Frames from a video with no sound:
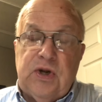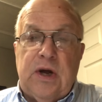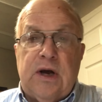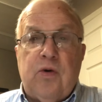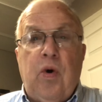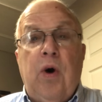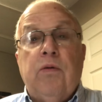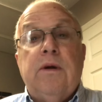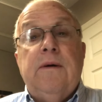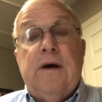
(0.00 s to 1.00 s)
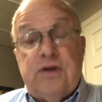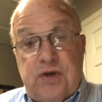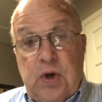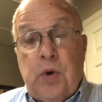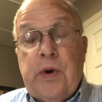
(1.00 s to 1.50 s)
a quote, a
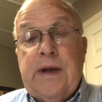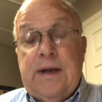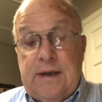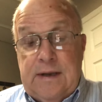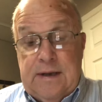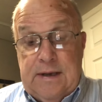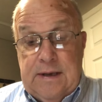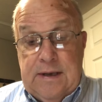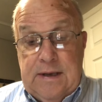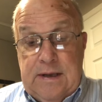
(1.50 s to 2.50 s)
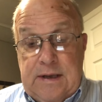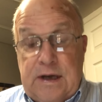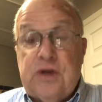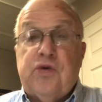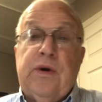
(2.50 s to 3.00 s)
story,
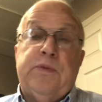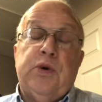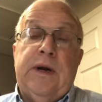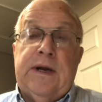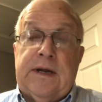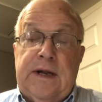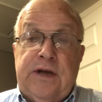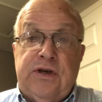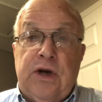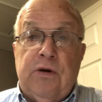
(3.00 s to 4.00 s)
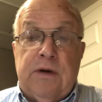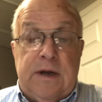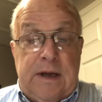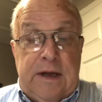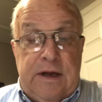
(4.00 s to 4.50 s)
a scripture, and a clean joke.
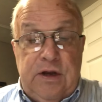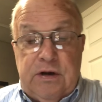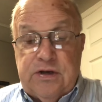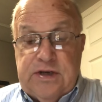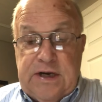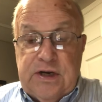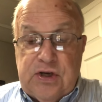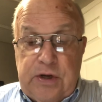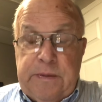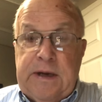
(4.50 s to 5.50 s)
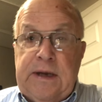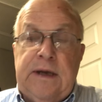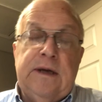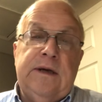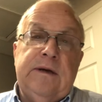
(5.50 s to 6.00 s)
You can send it to me
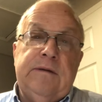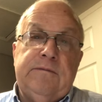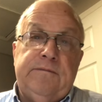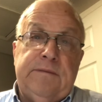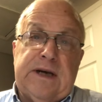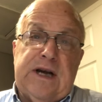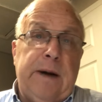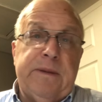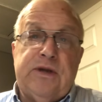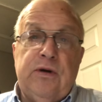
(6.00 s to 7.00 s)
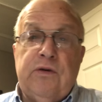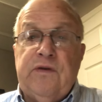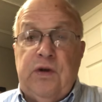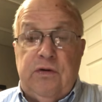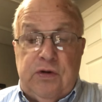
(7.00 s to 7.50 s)
by comments on a
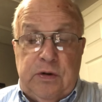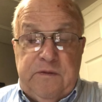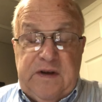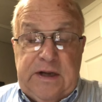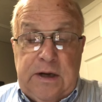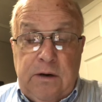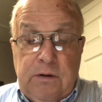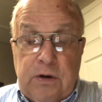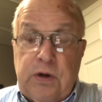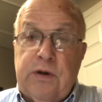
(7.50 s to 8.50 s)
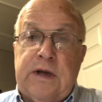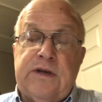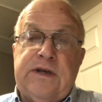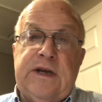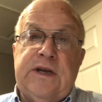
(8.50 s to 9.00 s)
YouTube video, or you can
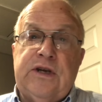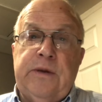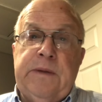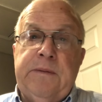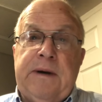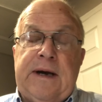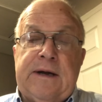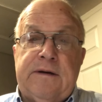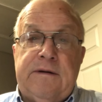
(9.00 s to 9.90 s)
send it to me by